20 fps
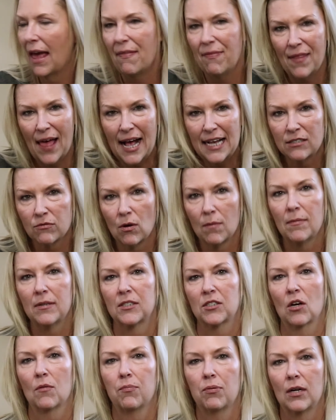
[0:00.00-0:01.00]
And that's what I'm going
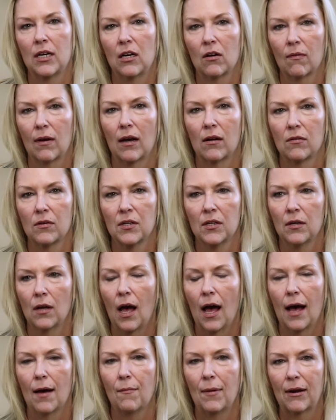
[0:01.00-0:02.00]
to start putting around
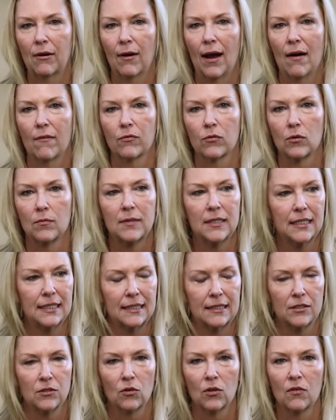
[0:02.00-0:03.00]
my craft room,
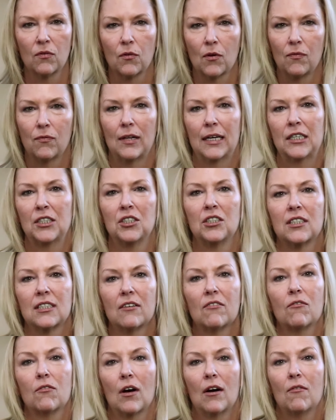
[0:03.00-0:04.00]
is sort of reflections
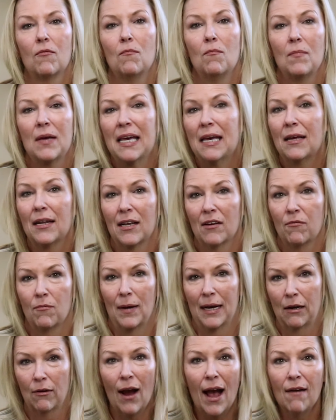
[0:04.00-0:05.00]
of me and of
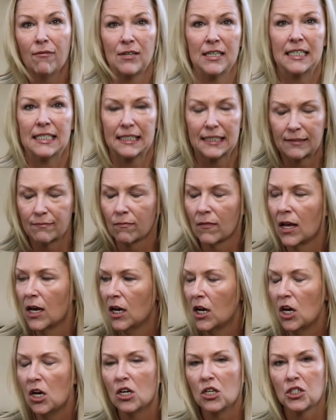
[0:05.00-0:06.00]
my craftiness.
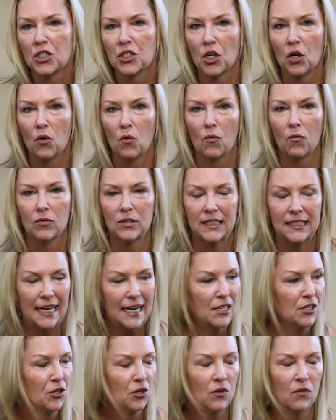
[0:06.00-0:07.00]
So
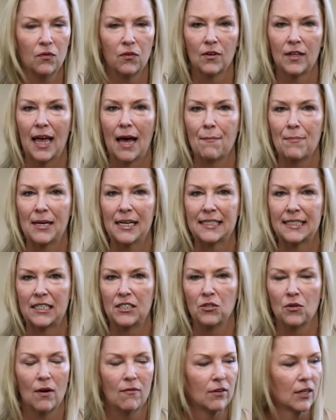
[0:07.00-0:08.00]
stay tuned for that, because I
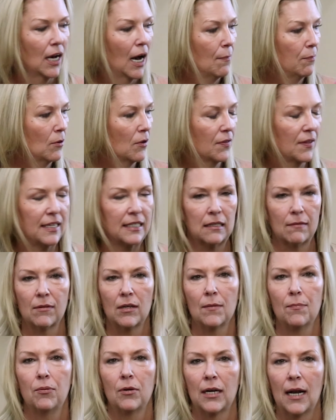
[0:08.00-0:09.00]
do have a couple of things I'm
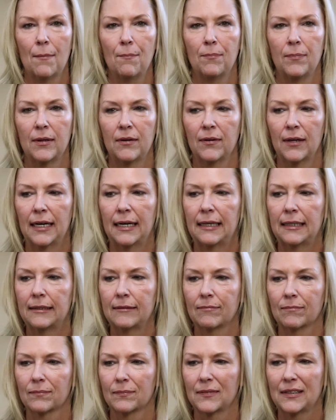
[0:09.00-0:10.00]
going to put up, but
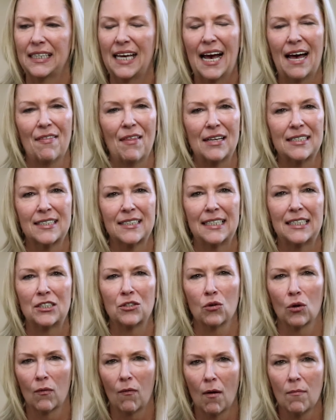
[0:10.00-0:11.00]
yeah, that's
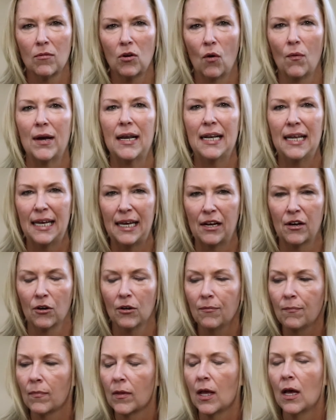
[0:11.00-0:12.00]
sort of where I'm going
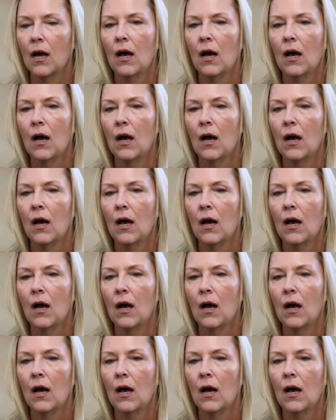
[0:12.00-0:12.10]
here.